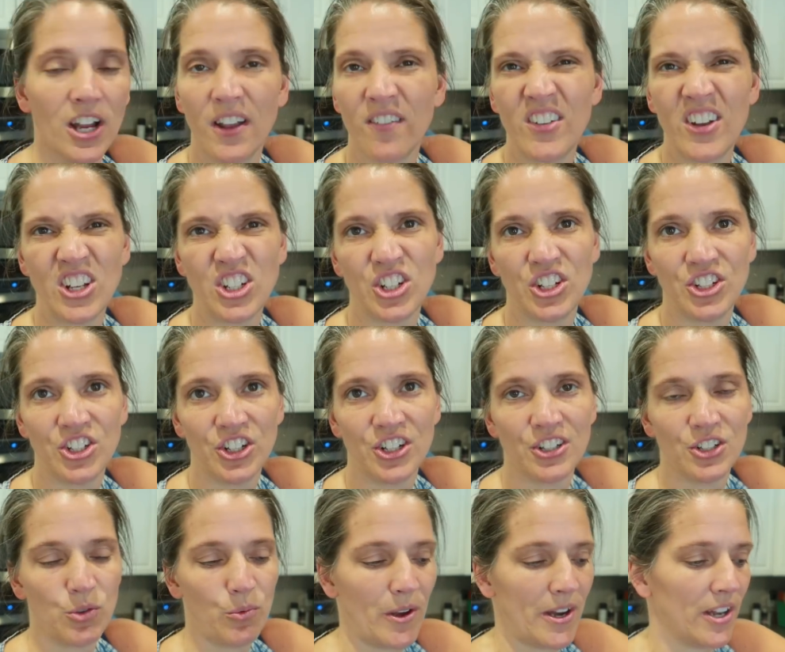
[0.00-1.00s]
and confectionery
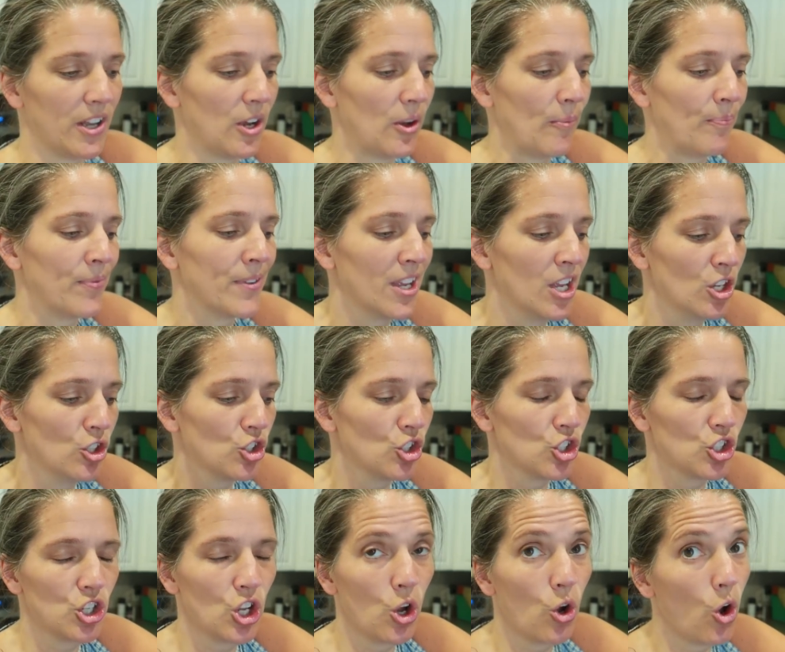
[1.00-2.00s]
sugar is the way to go.
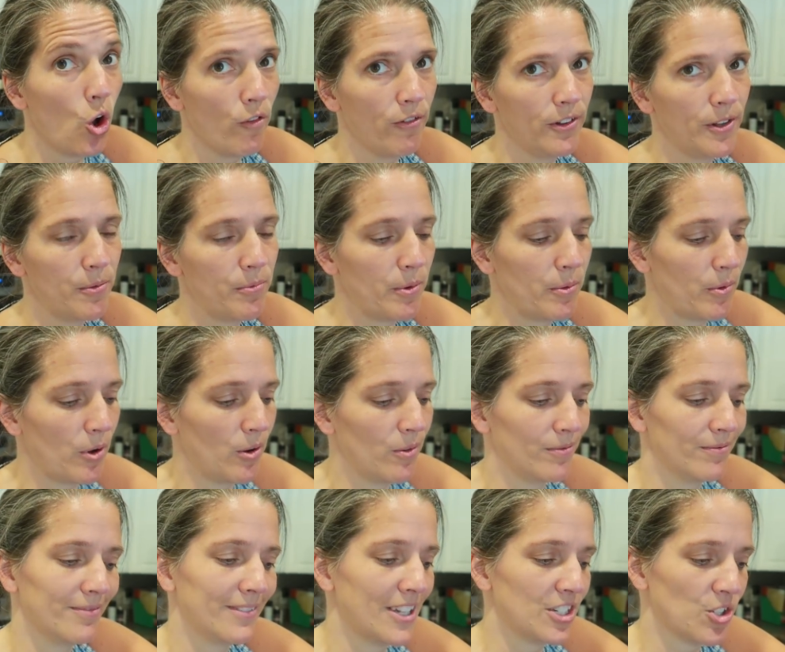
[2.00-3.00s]
So hopefully we
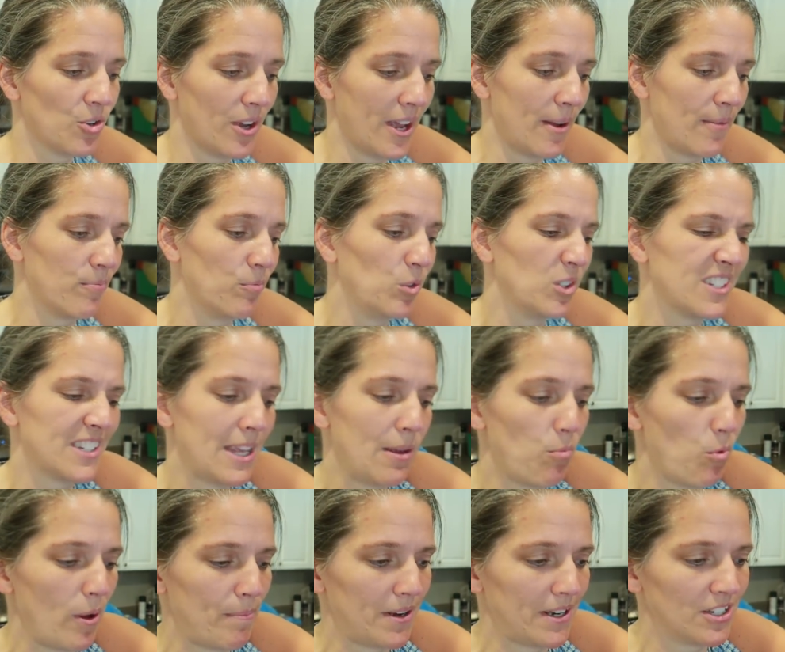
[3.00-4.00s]
won't. That's okay. We'll just keep
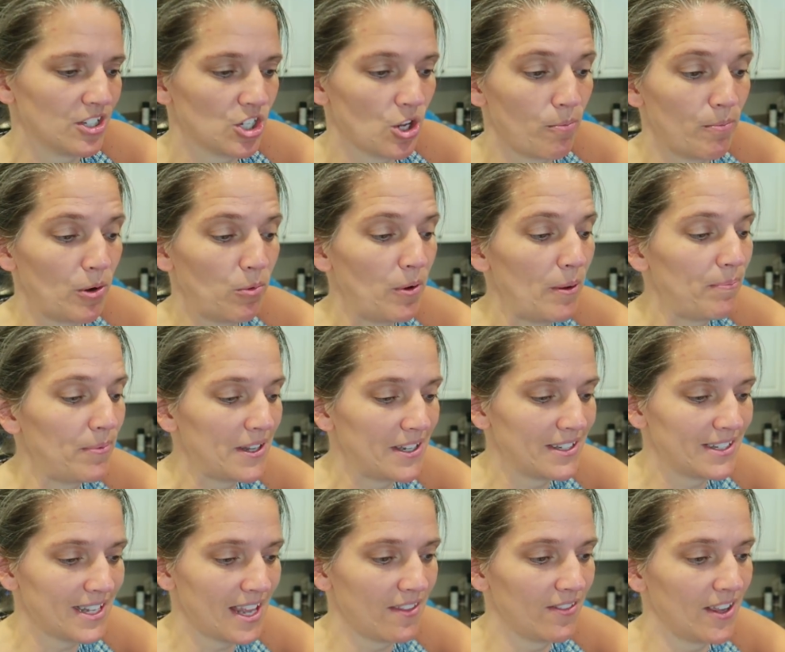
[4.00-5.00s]
whipping it. So I'm going to whip
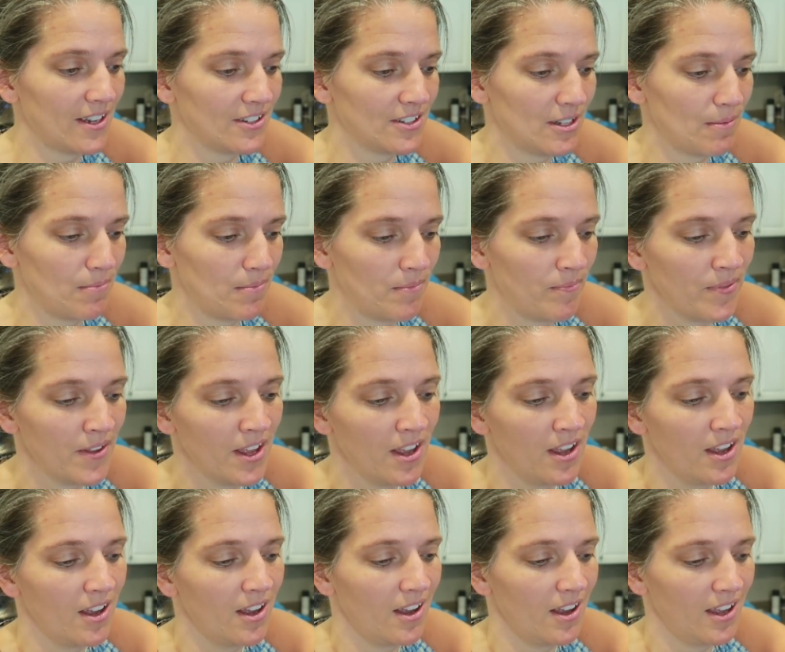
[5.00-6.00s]
this and then some,
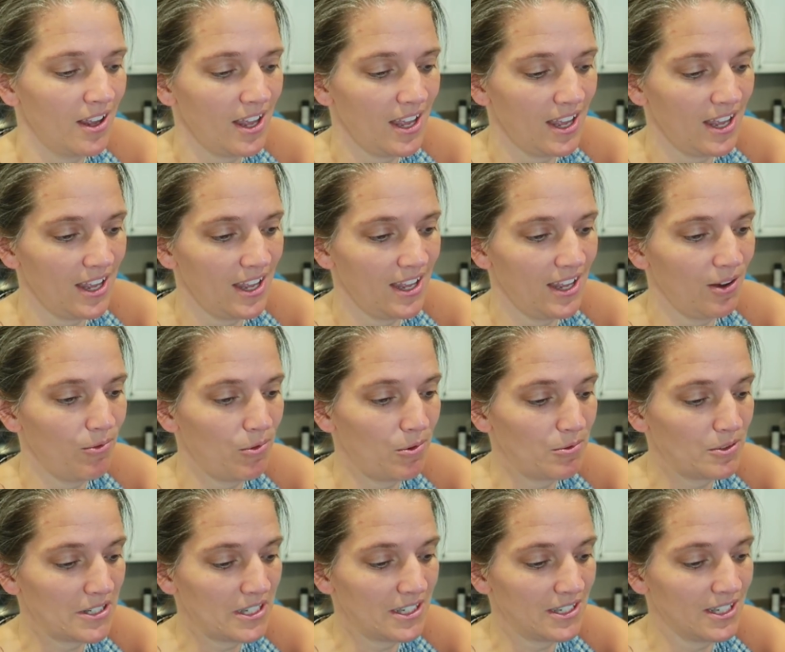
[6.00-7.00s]
a, what
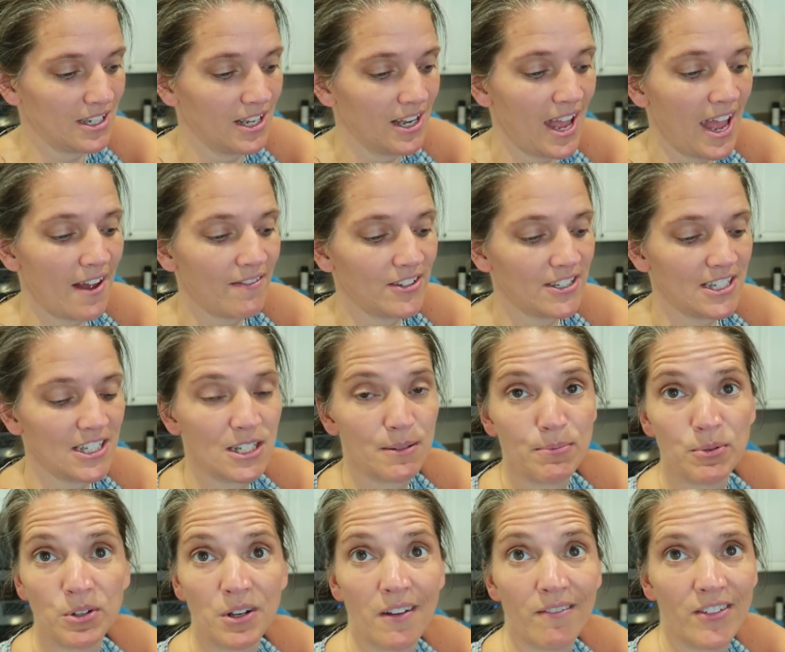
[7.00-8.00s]
was it, half a
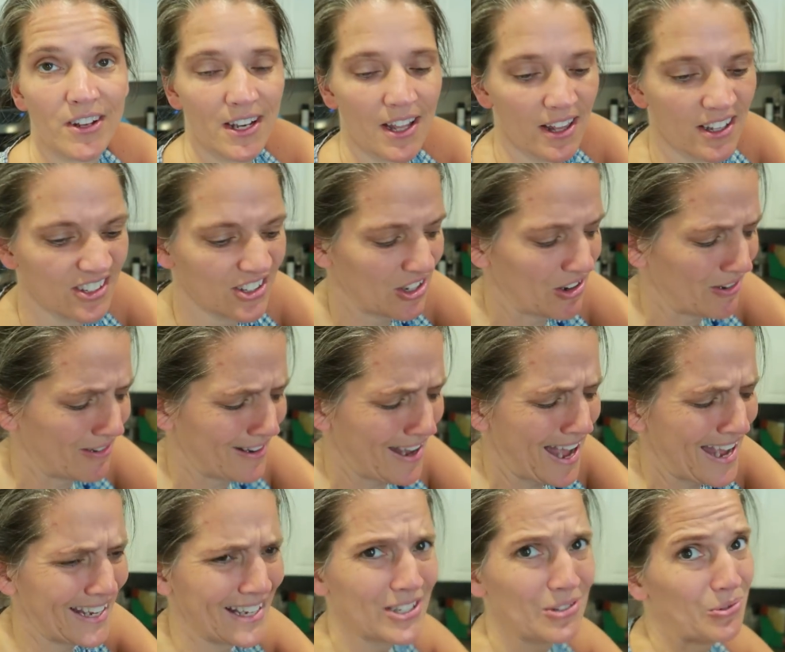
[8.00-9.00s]
teaspoon of vanilla. So
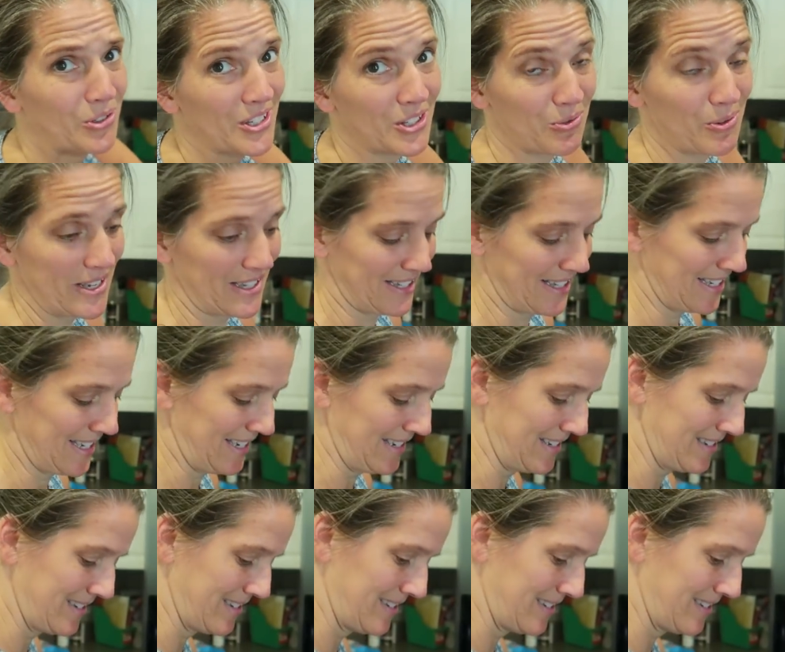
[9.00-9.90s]
I guess we'll just wait and see.